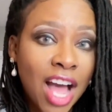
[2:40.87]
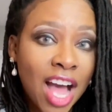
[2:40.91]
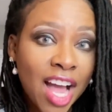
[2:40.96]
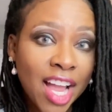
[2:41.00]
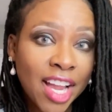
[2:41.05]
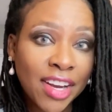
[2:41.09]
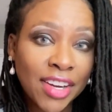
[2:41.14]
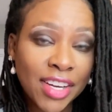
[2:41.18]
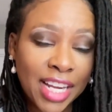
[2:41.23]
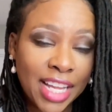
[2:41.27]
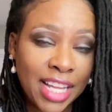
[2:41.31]

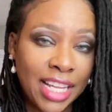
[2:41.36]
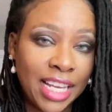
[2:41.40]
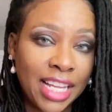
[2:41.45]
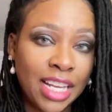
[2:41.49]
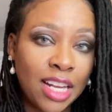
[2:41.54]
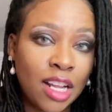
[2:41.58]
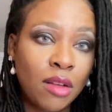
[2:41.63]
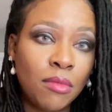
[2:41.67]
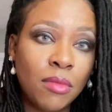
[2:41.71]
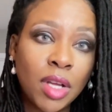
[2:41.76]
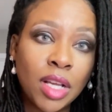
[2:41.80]
iron in it
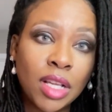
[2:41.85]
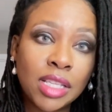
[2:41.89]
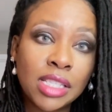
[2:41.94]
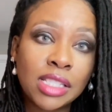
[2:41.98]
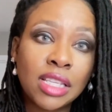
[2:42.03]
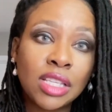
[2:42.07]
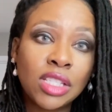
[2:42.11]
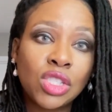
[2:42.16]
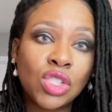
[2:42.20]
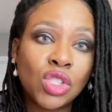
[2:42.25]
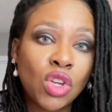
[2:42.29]

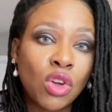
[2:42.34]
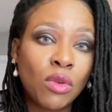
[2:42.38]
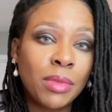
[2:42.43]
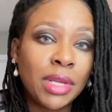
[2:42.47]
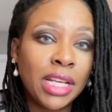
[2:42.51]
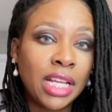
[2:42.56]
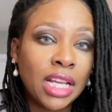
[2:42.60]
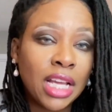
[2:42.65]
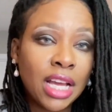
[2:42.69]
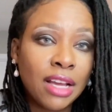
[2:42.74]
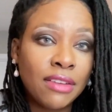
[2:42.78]
amongst so
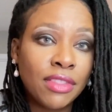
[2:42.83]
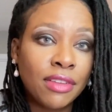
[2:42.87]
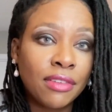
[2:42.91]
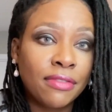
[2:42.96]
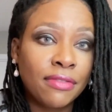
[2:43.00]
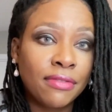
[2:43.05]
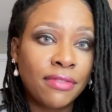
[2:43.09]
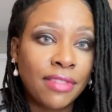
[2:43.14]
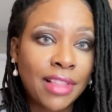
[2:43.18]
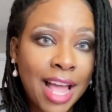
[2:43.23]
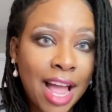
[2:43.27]
many other
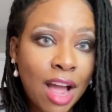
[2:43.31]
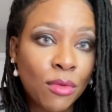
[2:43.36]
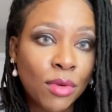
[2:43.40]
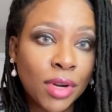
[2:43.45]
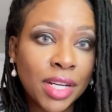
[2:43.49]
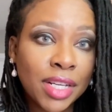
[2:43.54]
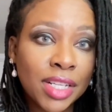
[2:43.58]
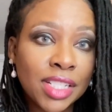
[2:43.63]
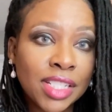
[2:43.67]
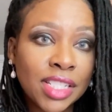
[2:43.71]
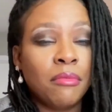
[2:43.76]

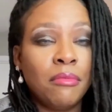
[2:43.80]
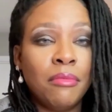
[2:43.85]
flowers.